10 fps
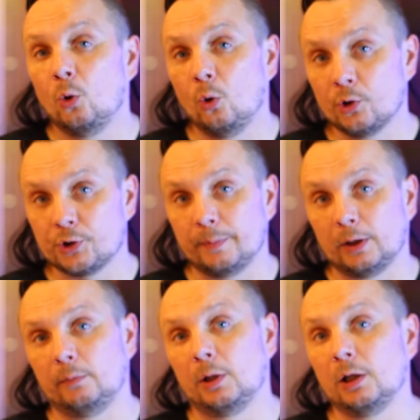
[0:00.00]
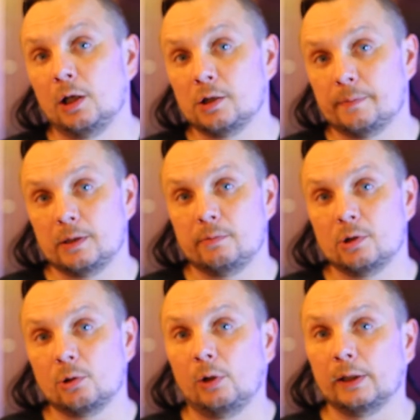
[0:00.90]
Also bear in mind, large
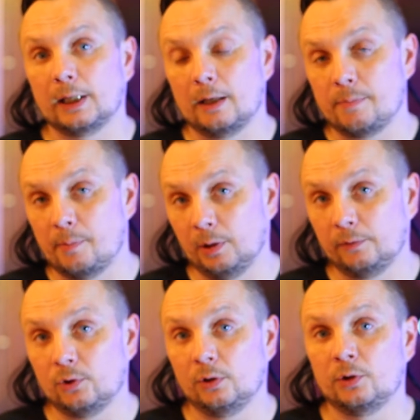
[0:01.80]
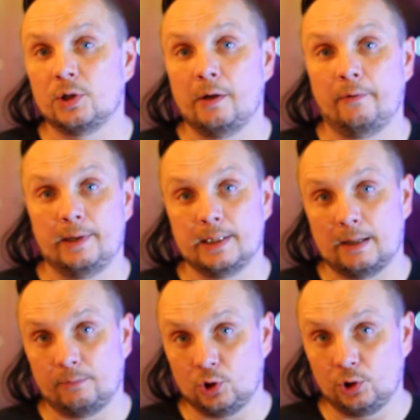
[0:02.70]
specimens are quite capable of doing serious
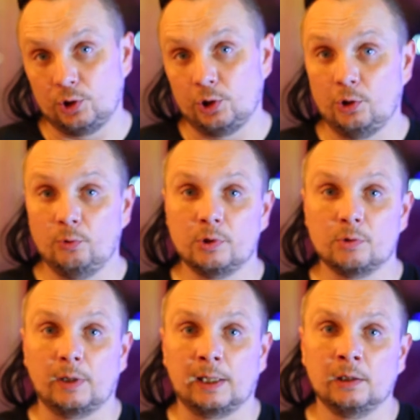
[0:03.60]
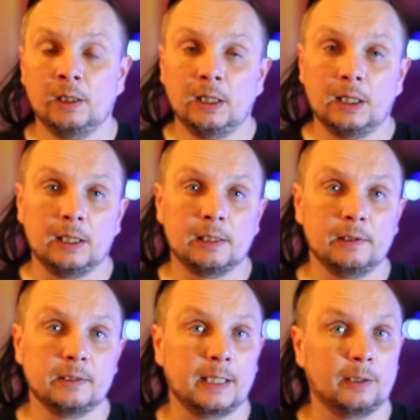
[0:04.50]
damage to you as well,
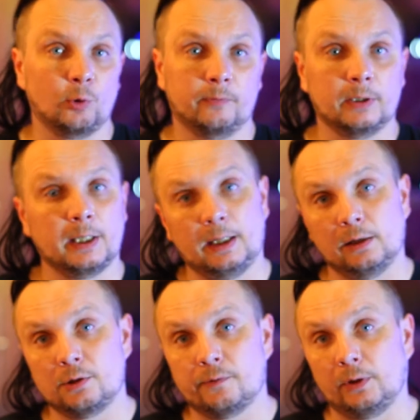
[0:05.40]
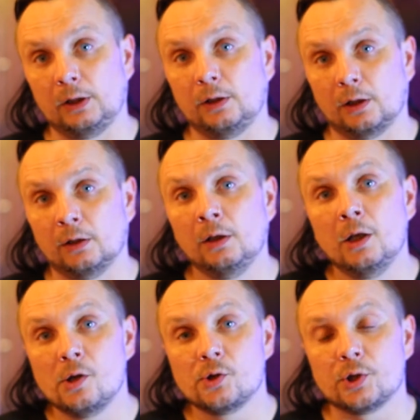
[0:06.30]
including taking off a careless finger.
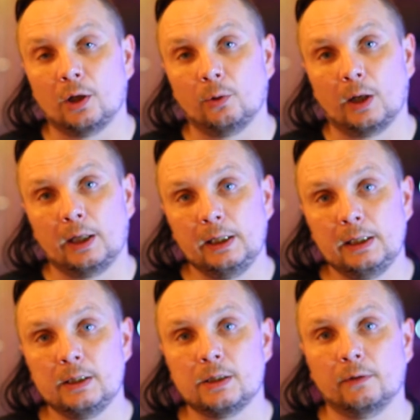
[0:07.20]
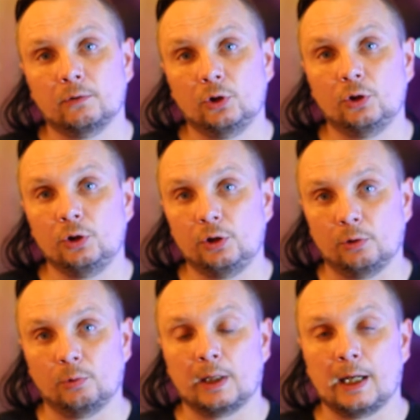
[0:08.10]
So uh, it is something that
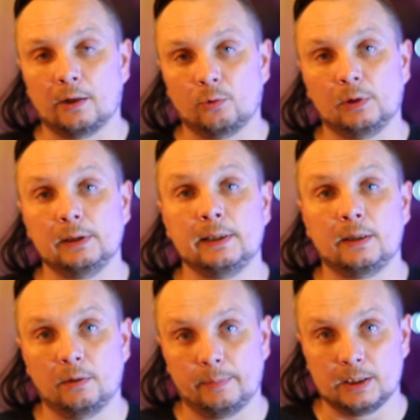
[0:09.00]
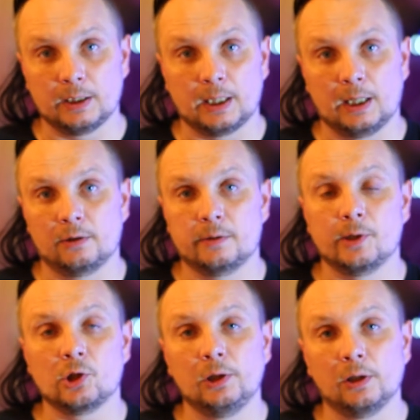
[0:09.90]
you do want to handle with a little bit of care,
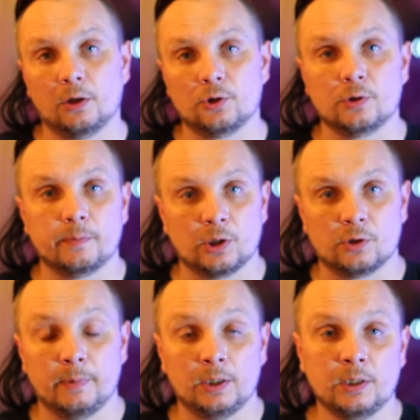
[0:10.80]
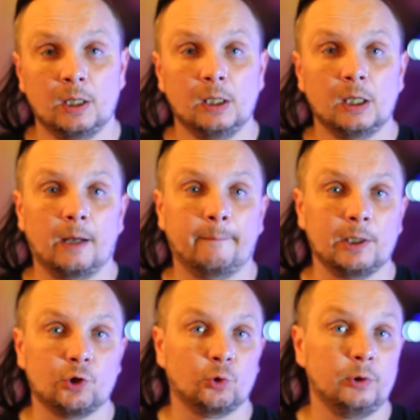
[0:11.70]
especially larger specimens, and
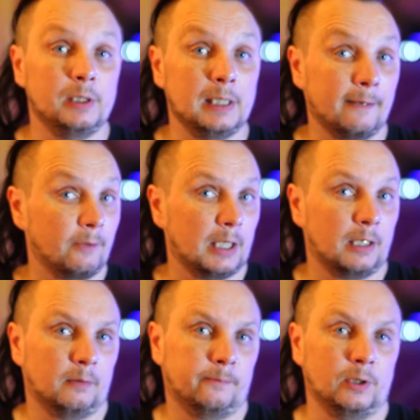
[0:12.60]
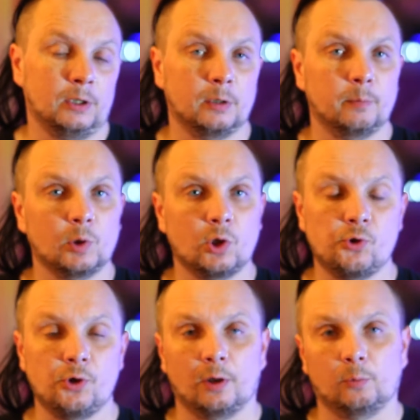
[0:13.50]
make sure you never hand feed them,
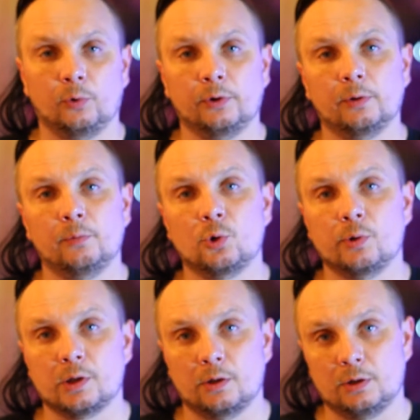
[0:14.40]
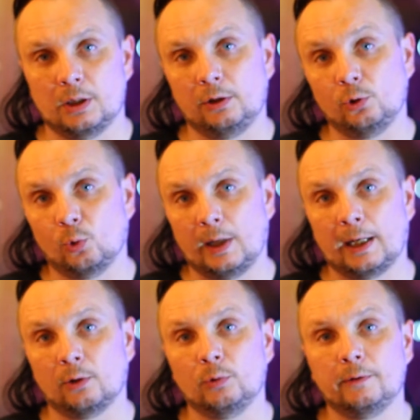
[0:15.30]
because you don't want them to associate your
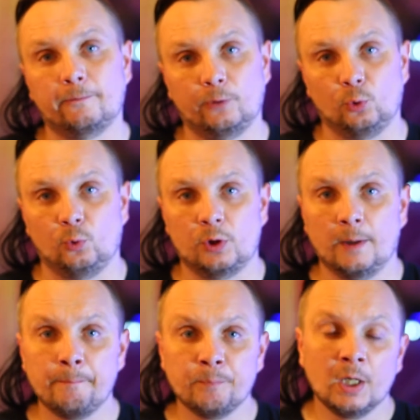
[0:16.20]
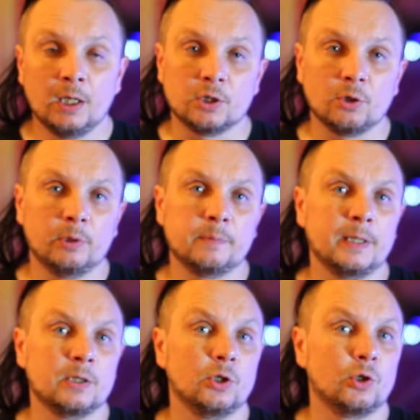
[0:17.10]
hand with food. It's always
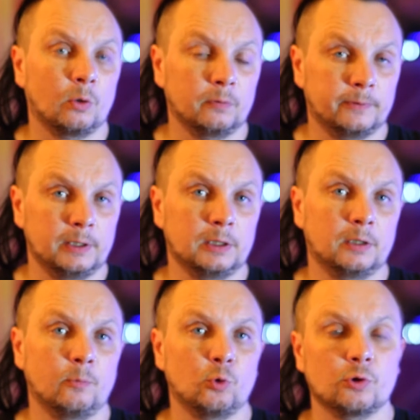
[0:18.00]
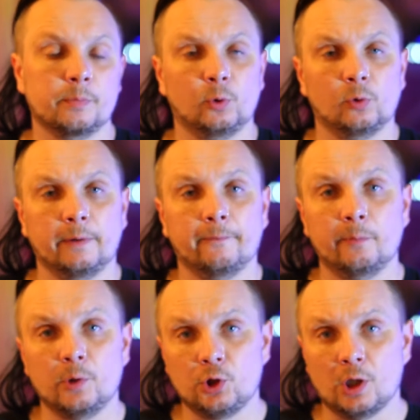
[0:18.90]
best to tongue feed them or just pour it in
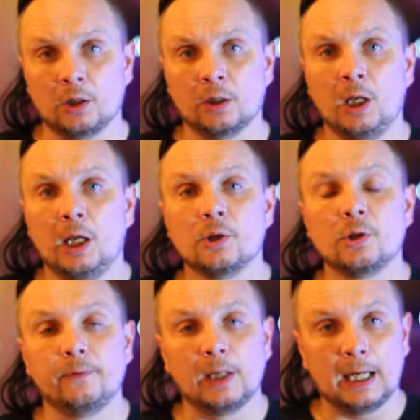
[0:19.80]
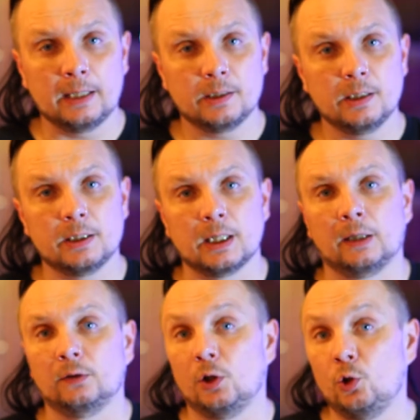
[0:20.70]
from a jug. So if your hand's in the
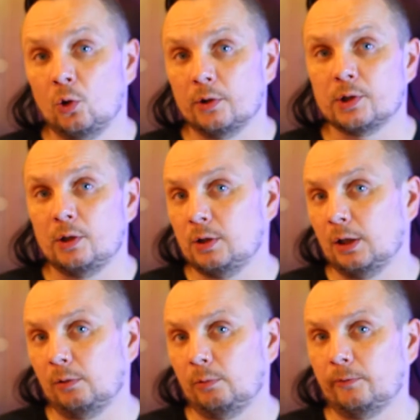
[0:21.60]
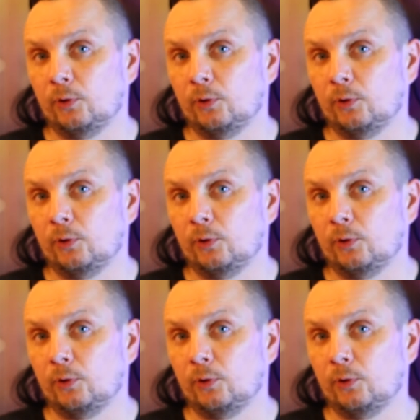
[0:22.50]
tank, they're not associating it with